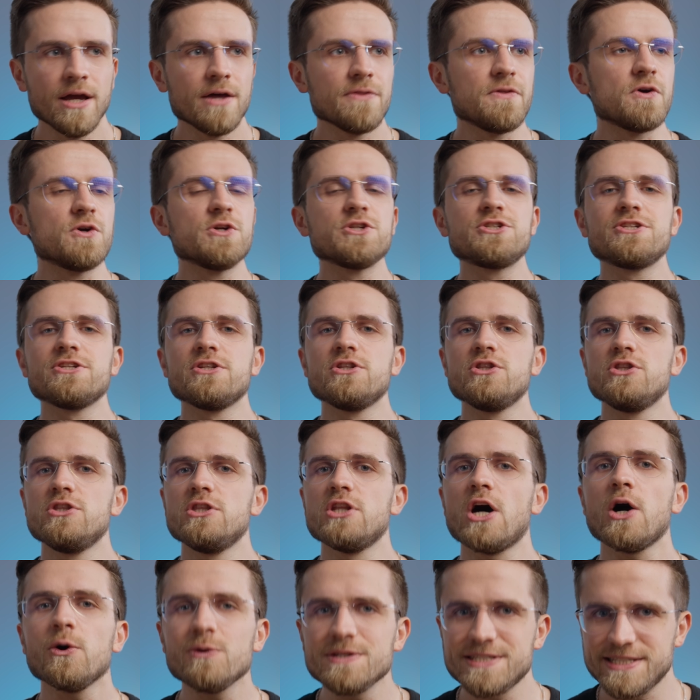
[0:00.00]
there is
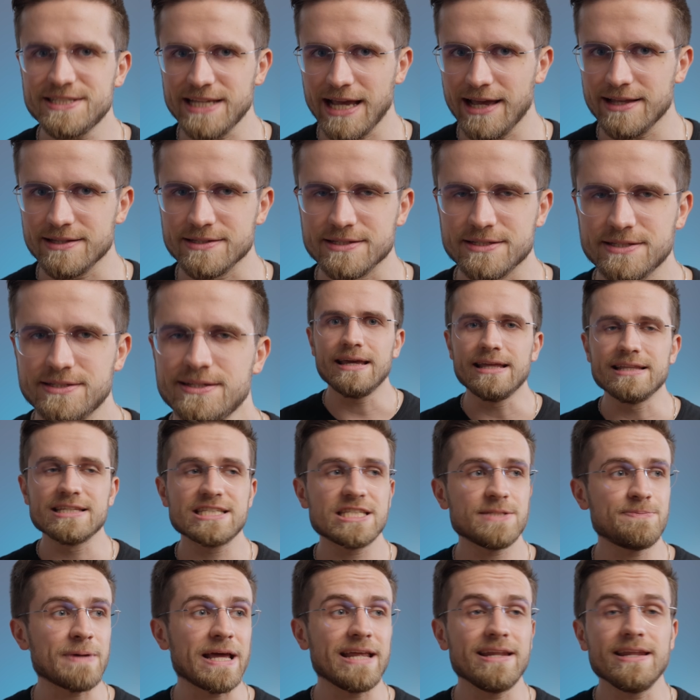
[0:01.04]
no sense in
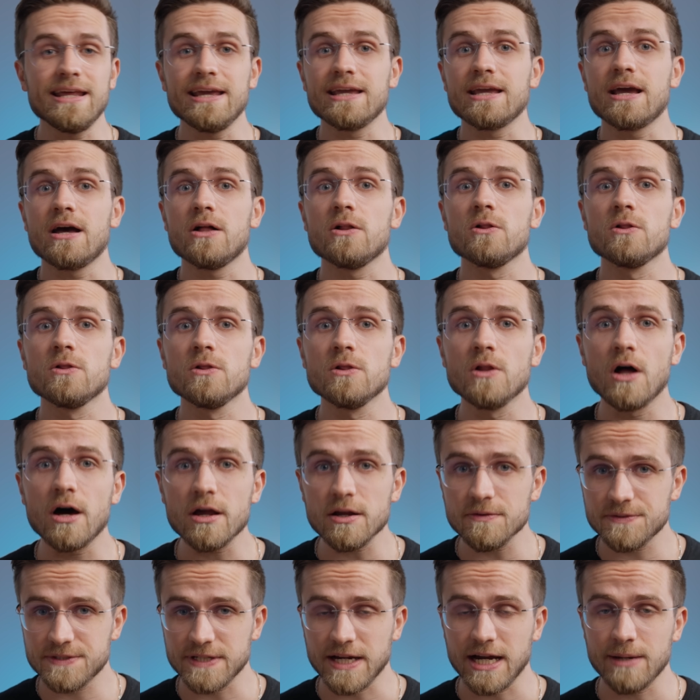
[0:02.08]
spending a
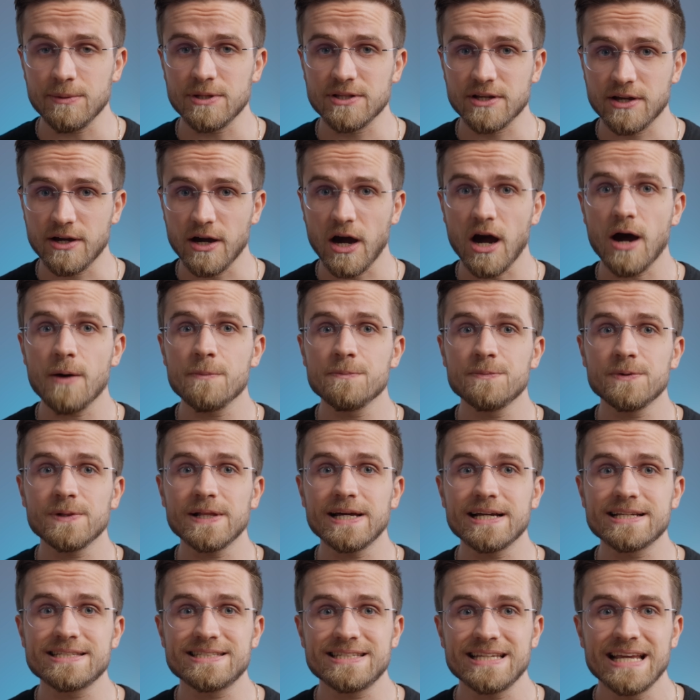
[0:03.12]
lot of time on
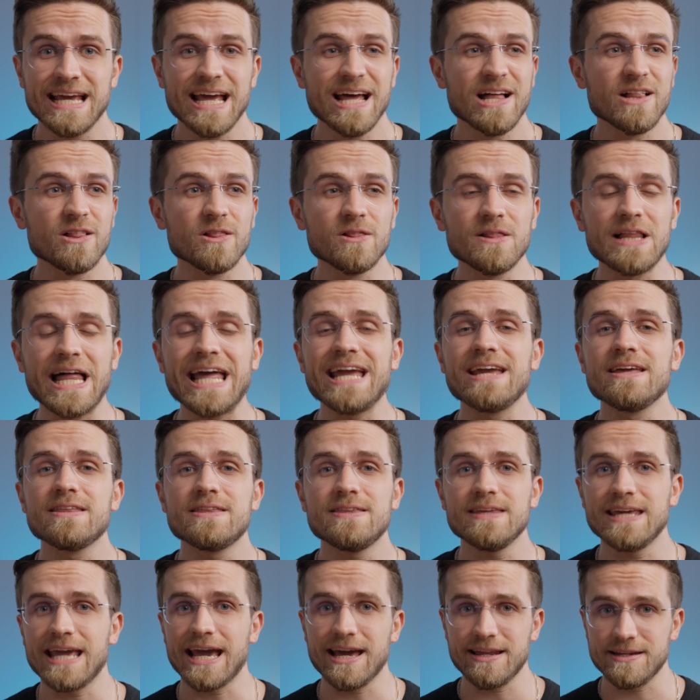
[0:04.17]
complex,
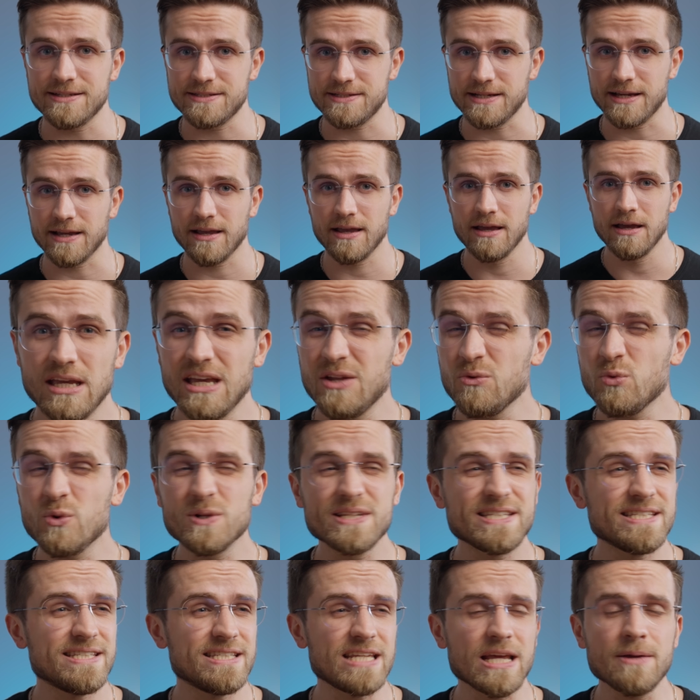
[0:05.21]
lengthy editing. It will
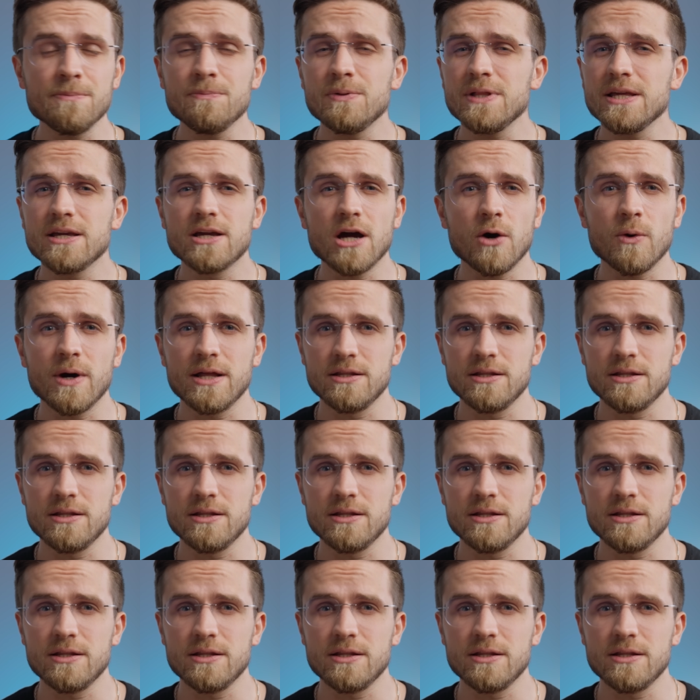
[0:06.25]
simply go